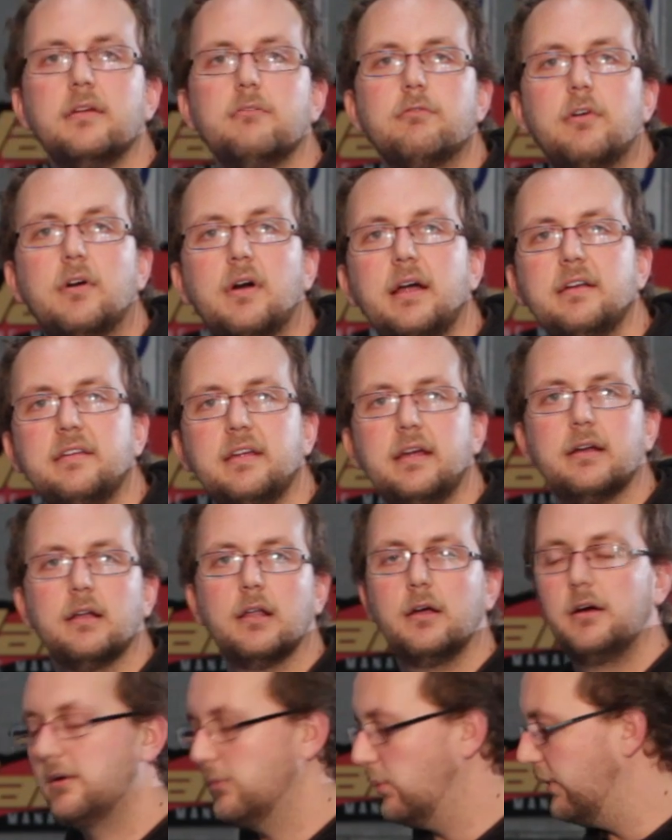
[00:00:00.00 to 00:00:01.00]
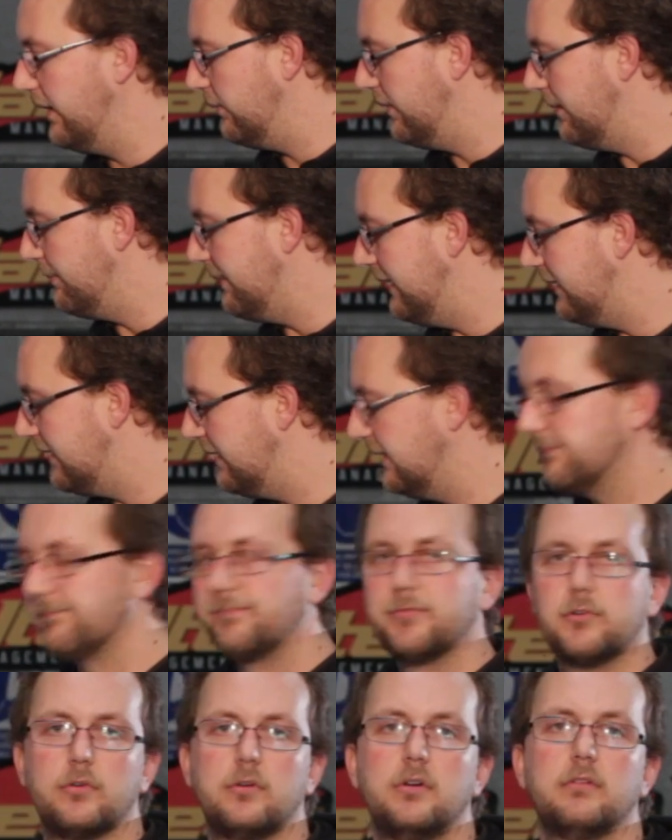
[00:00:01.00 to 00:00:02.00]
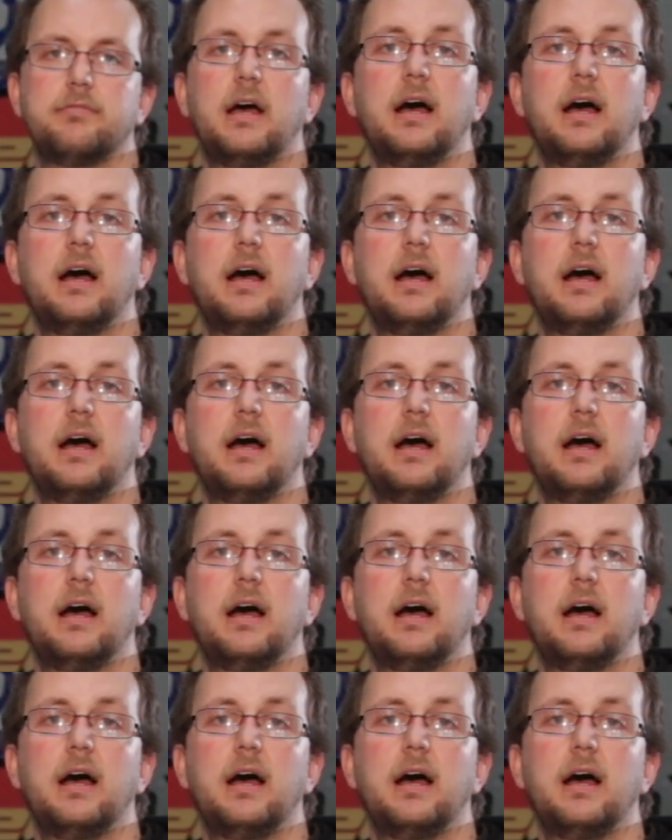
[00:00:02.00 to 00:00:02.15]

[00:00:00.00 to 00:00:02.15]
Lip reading: right down low where we're making sort of